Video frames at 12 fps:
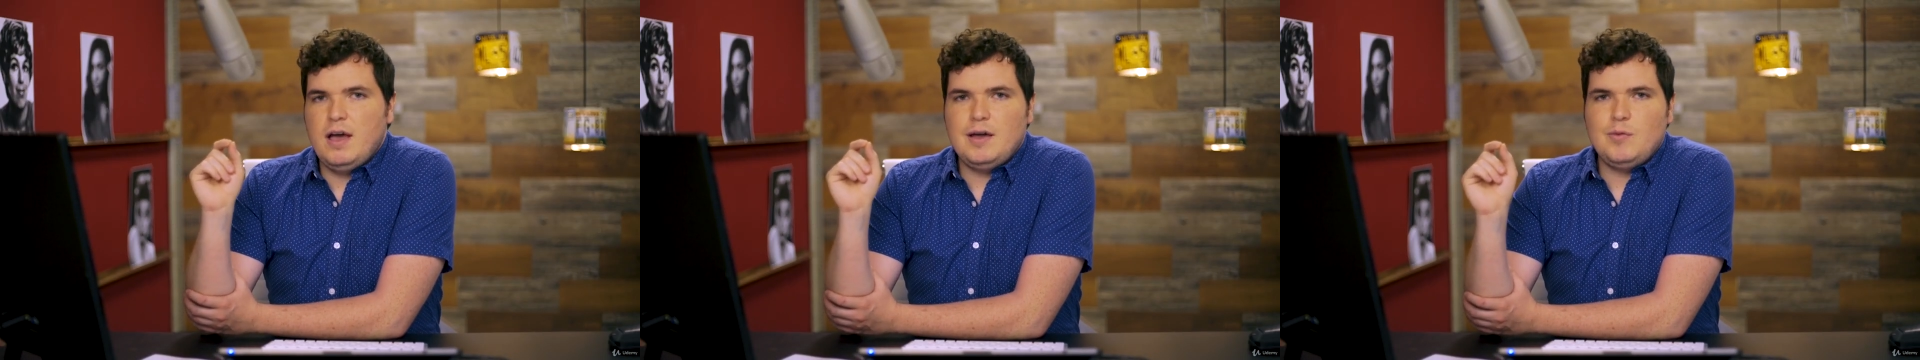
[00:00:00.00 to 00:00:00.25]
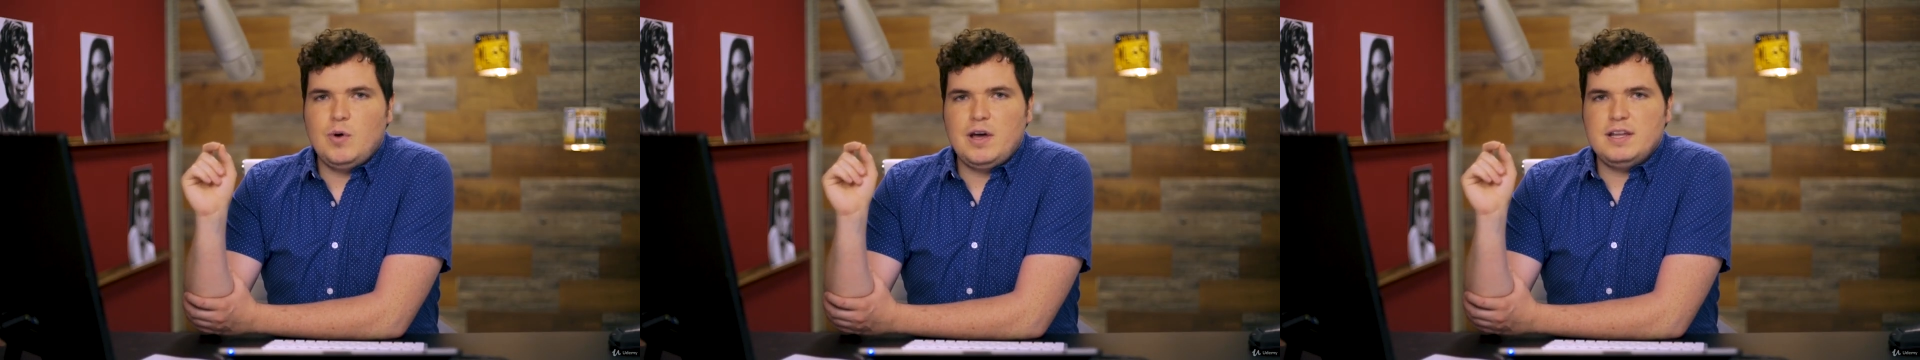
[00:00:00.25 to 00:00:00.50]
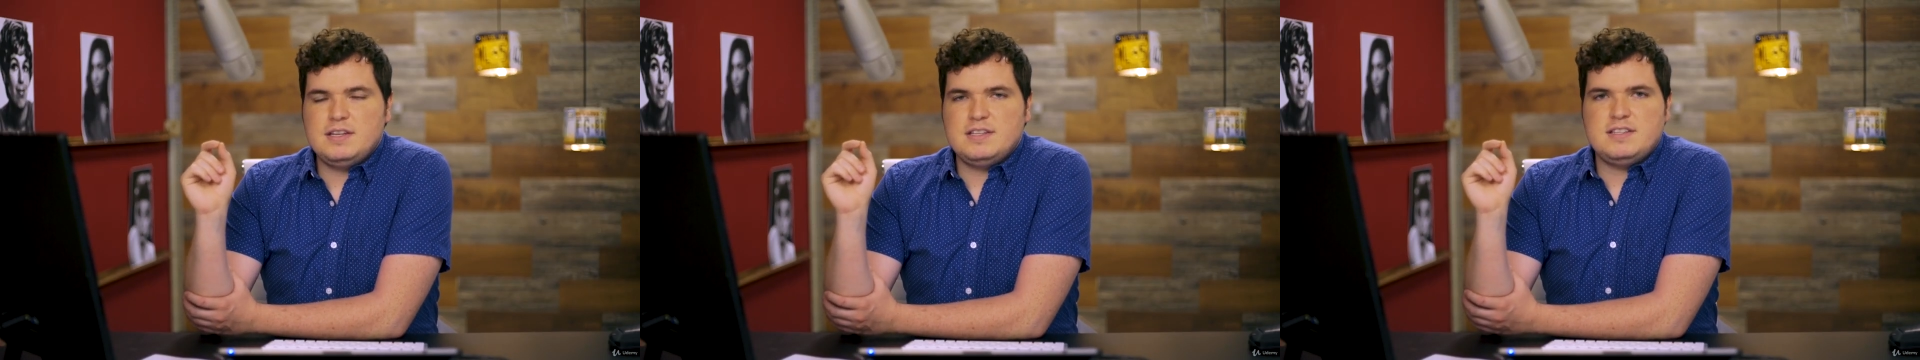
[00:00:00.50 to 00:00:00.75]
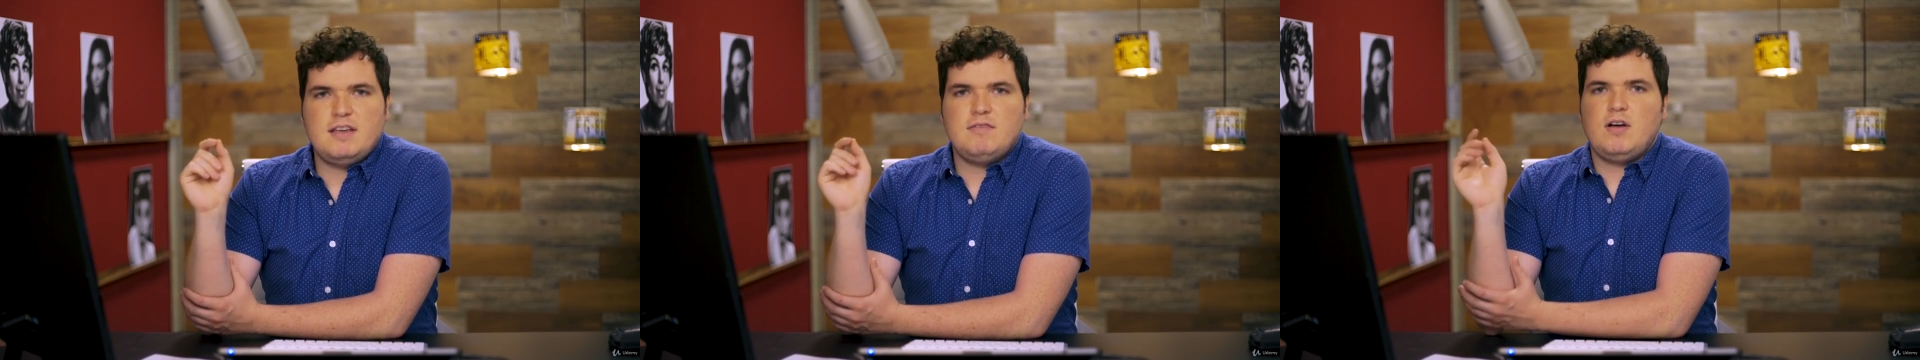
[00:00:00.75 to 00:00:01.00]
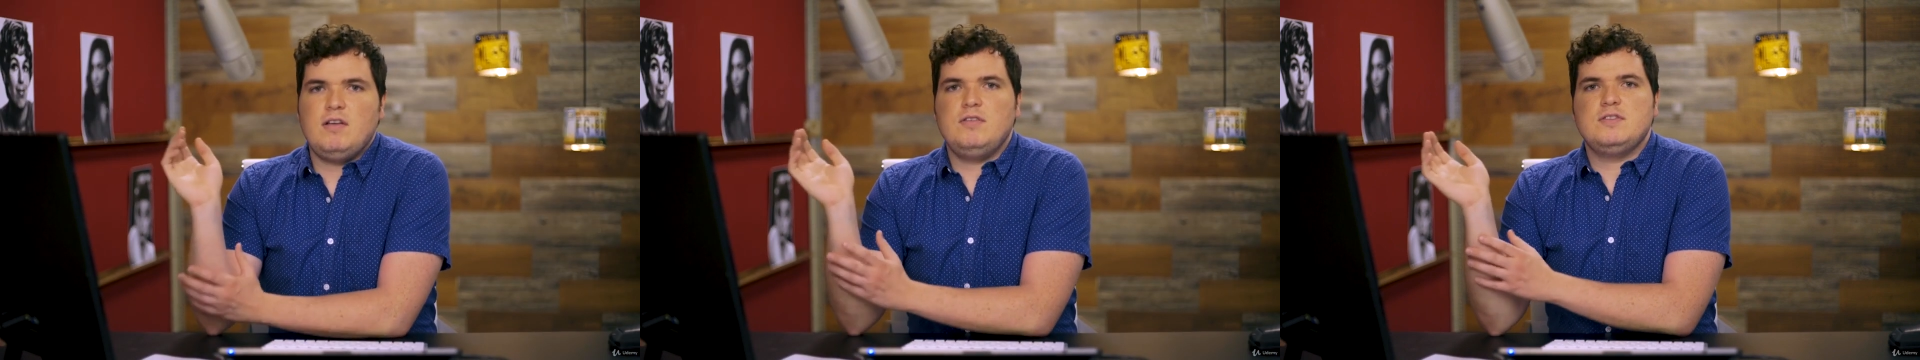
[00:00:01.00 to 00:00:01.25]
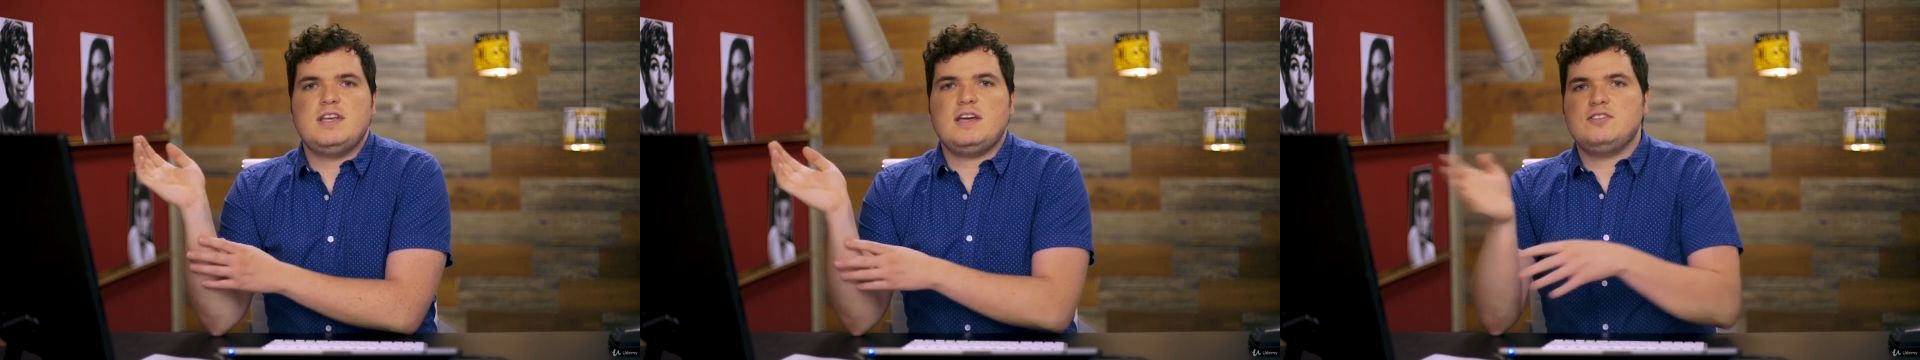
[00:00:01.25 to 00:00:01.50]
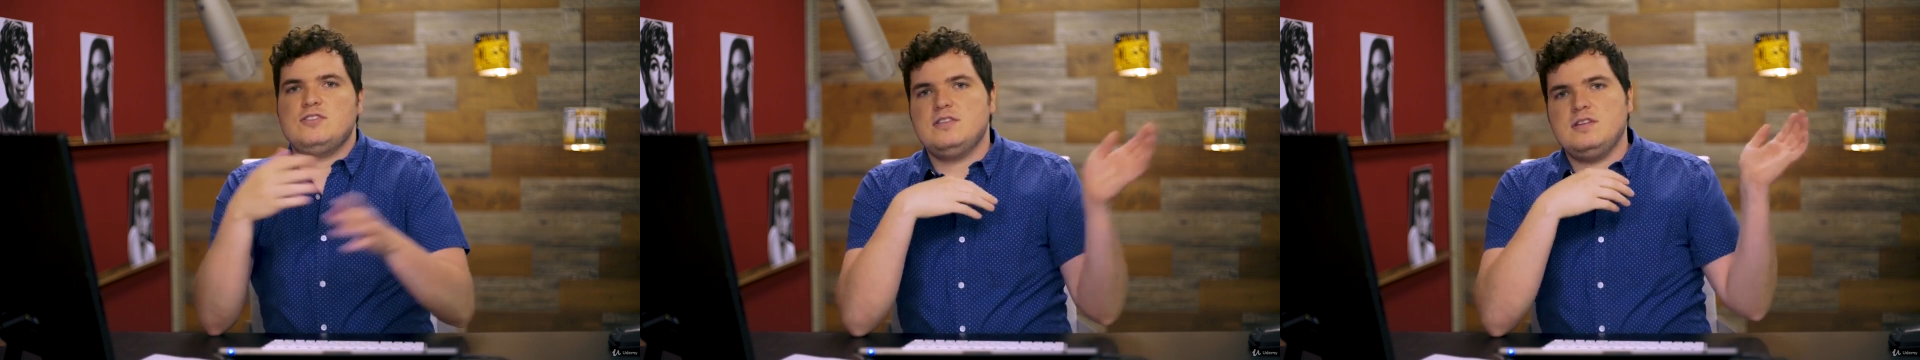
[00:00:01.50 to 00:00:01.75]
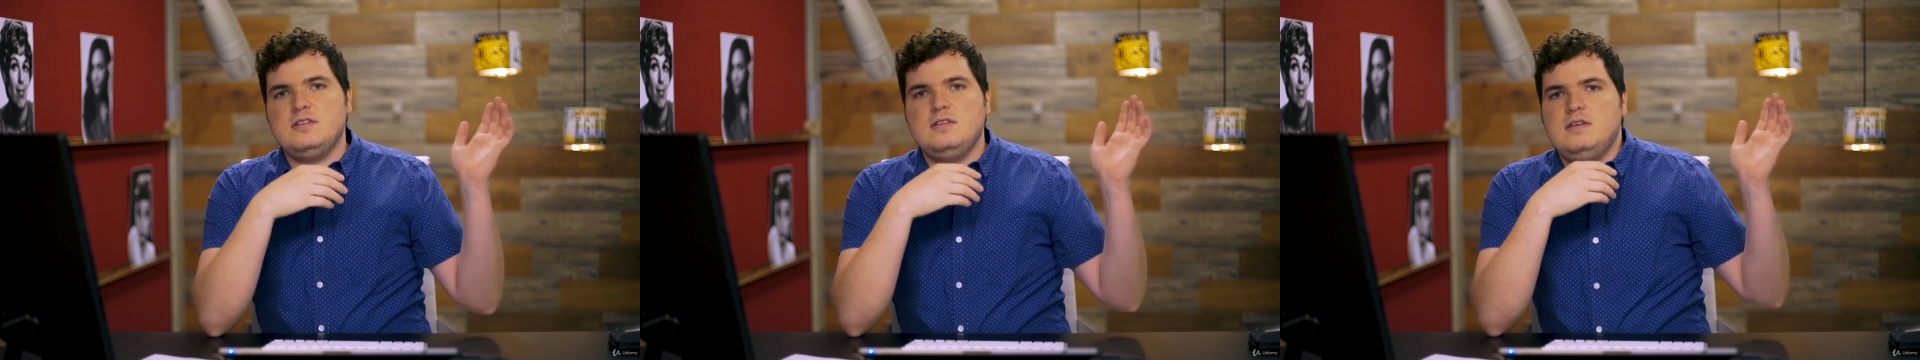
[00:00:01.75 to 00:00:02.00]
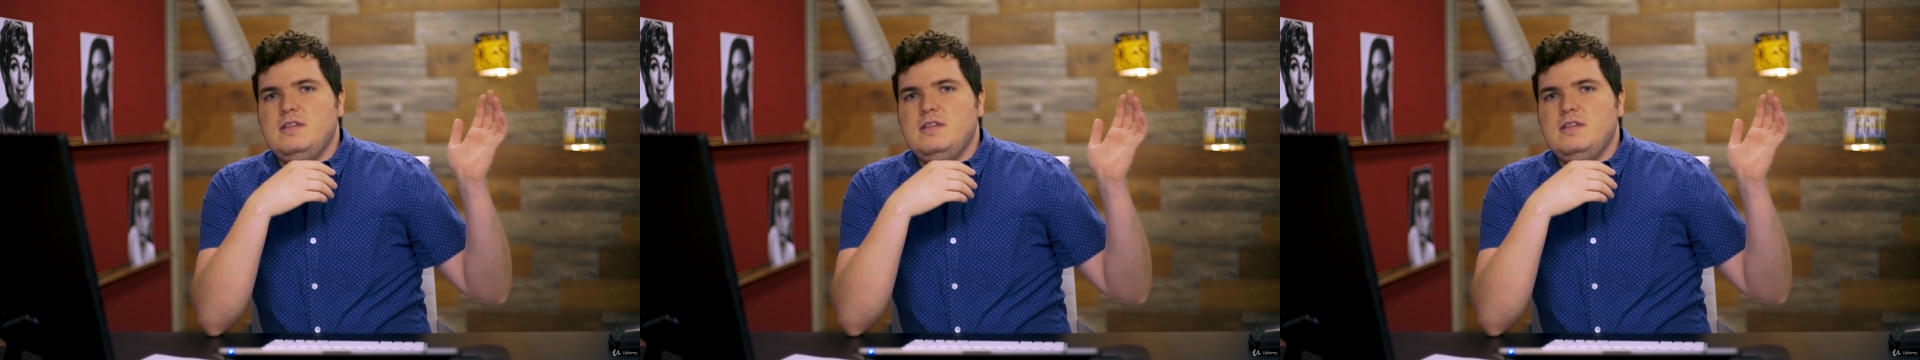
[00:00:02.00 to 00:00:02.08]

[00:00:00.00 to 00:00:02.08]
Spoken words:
I want it to save all those extra